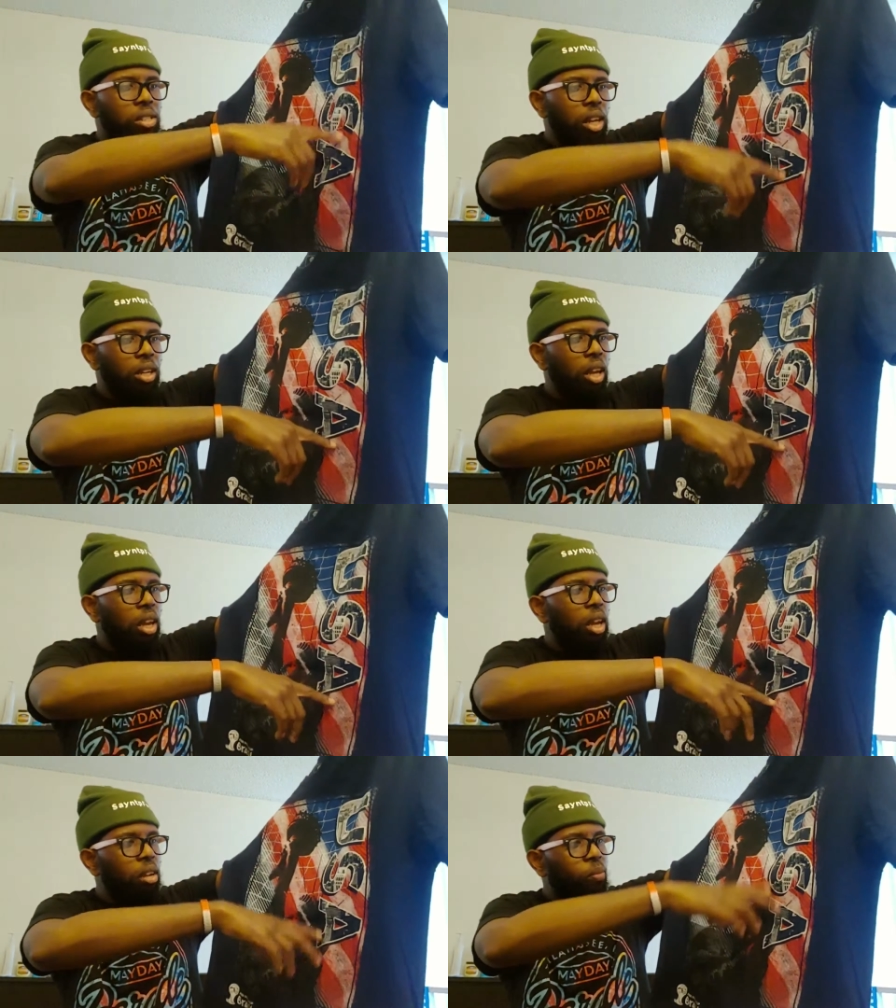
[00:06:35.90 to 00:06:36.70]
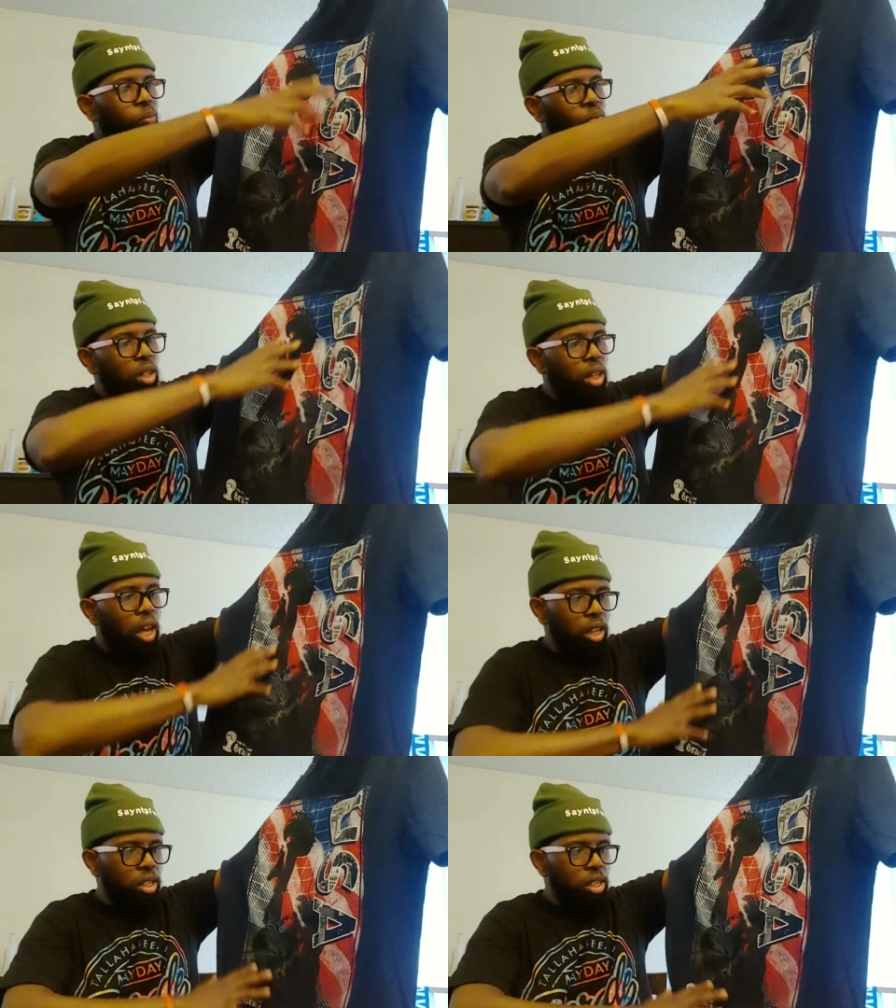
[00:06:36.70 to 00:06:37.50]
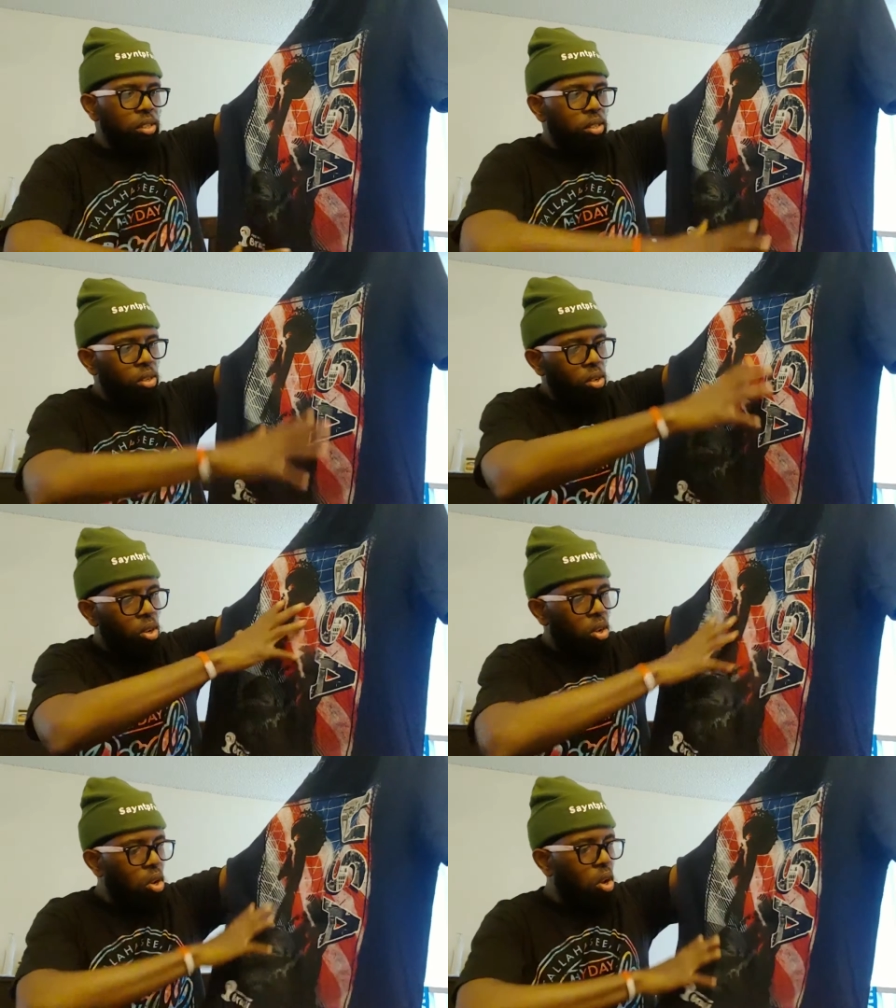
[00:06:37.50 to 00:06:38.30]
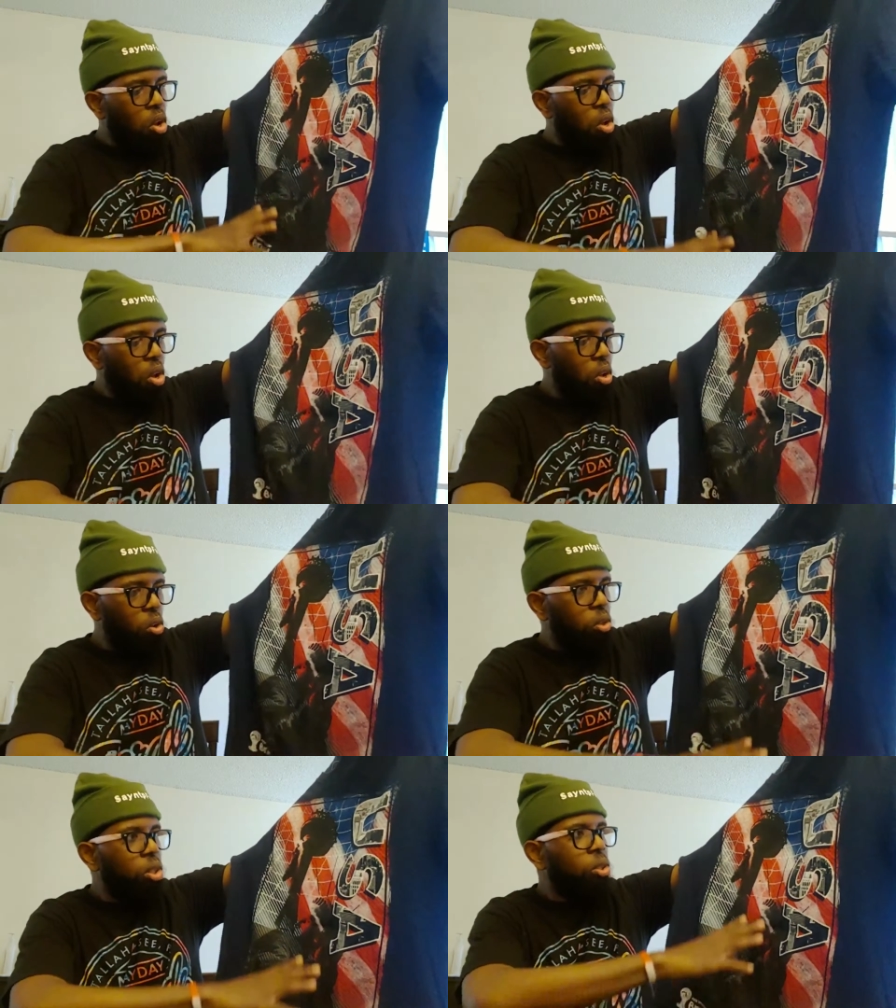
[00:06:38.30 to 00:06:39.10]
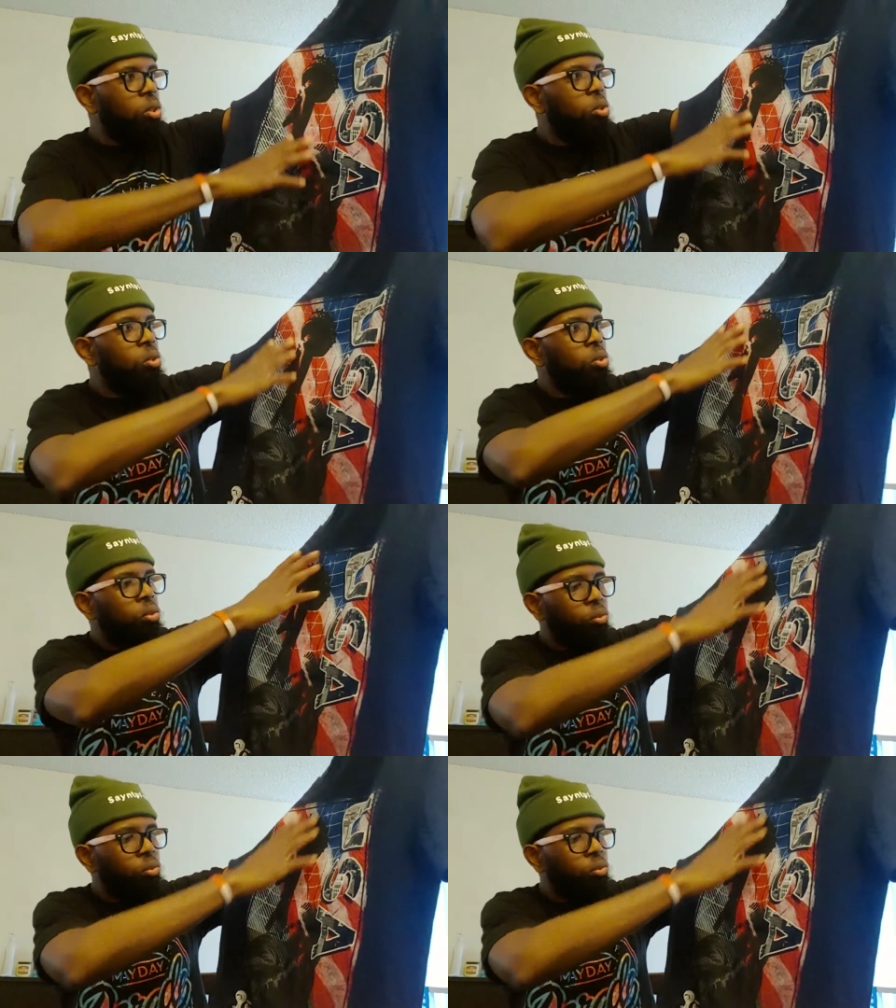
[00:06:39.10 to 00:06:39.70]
and A, and this whole little